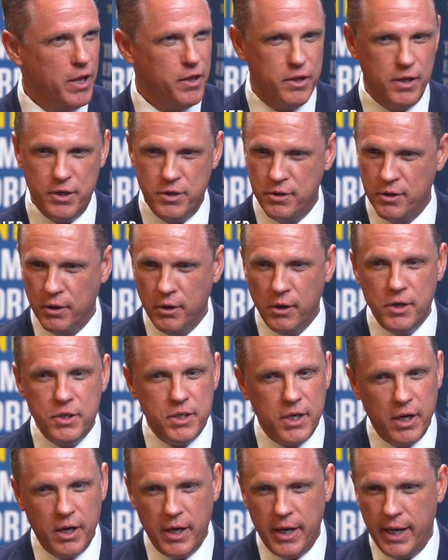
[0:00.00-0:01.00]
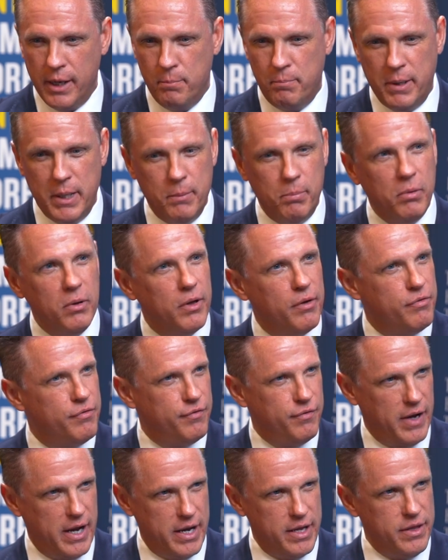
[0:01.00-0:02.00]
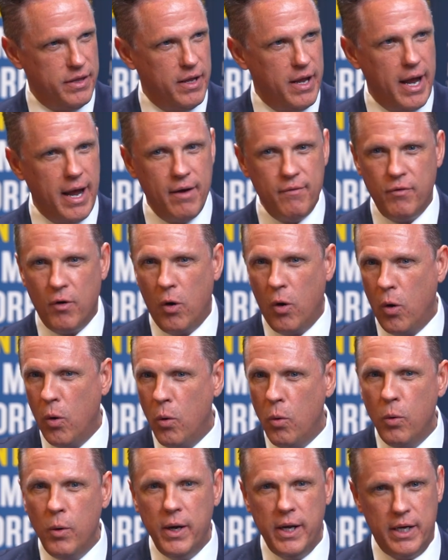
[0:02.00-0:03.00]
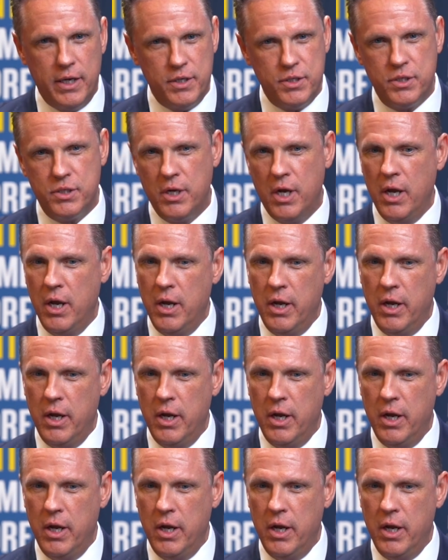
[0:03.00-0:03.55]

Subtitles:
The church and people of faith have always,